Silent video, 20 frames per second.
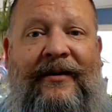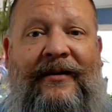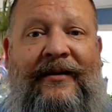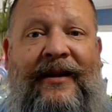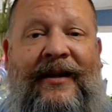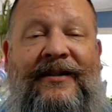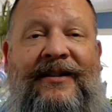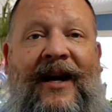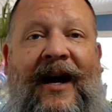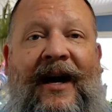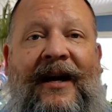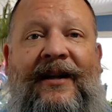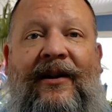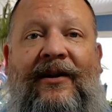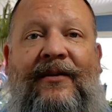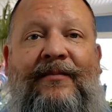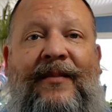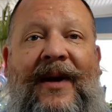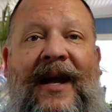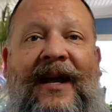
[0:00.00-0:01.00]

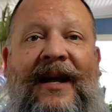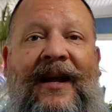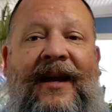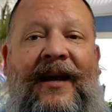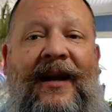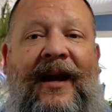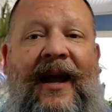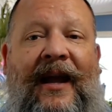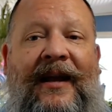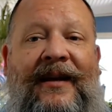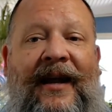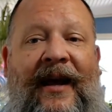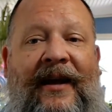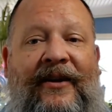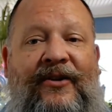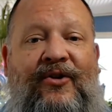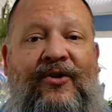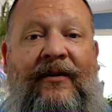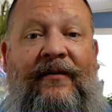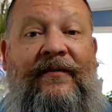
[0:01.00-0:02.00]
entitled Making a
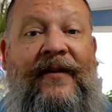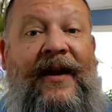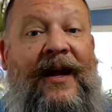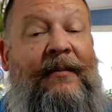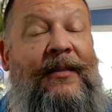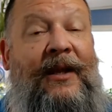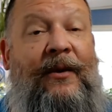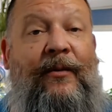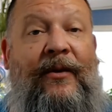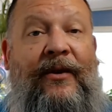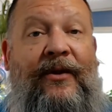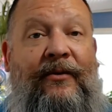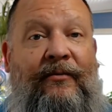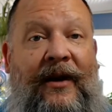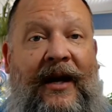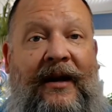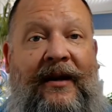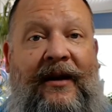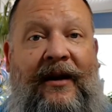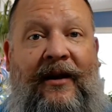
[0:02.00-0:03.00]
National Family with the
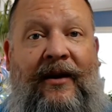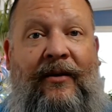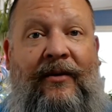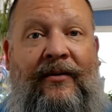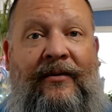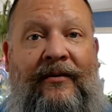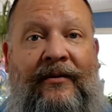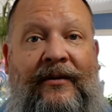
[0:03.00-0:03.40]
Radio,